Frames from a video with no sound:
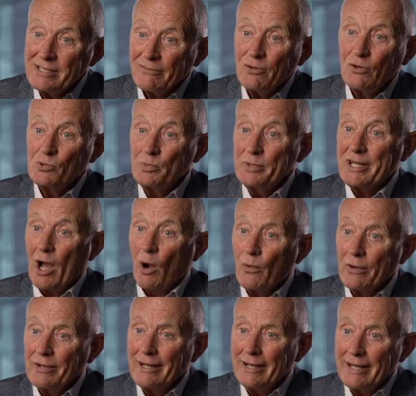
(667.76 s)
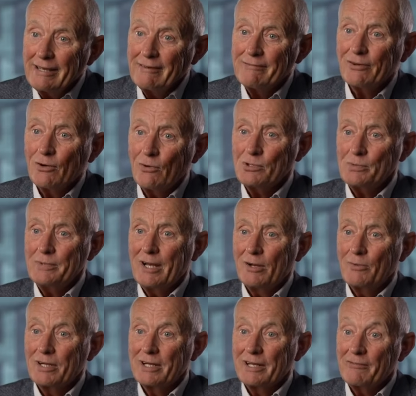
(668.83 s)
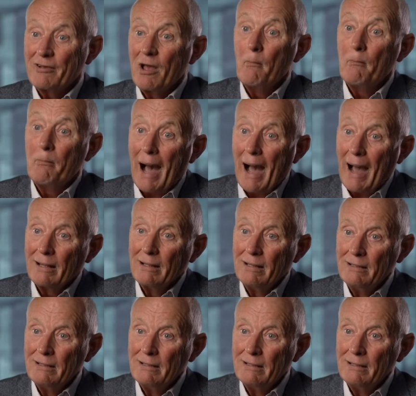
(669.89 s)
Of course we don't want to leave. Of course we don't want to leave. But